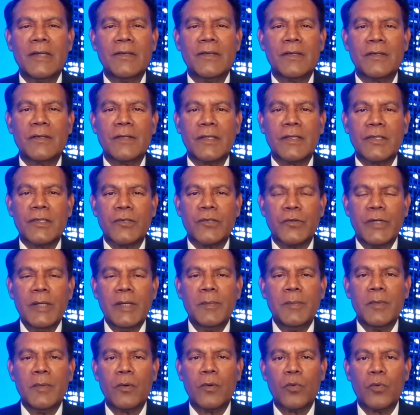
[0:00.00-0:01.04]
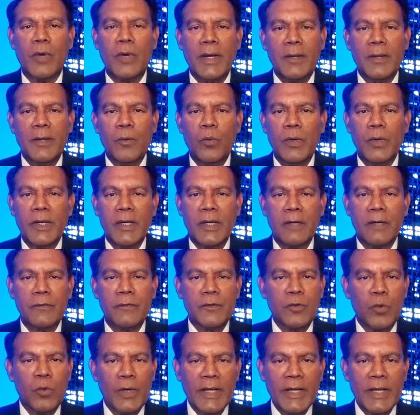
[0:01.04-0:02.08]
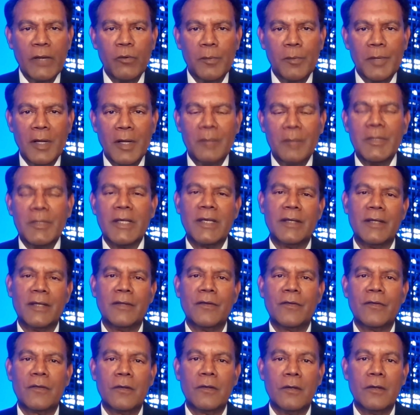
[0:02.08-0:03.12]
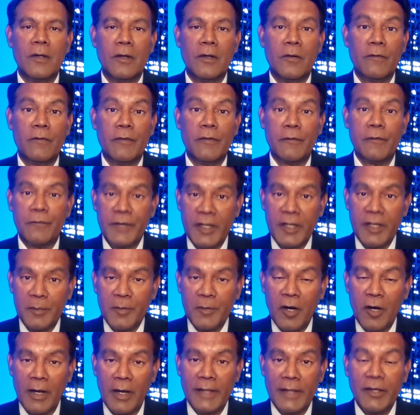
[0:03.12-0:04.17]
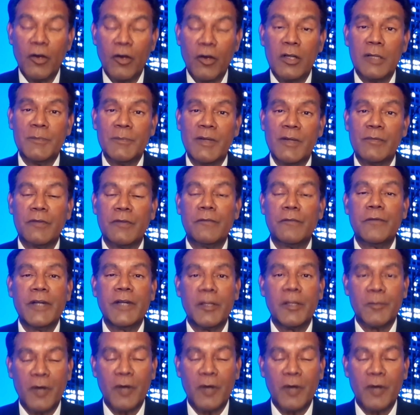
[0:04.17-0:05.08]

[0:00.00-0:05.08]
is this extreme right wing of 20 Republicans of the Freedom Caucus. They call themselves the Freedom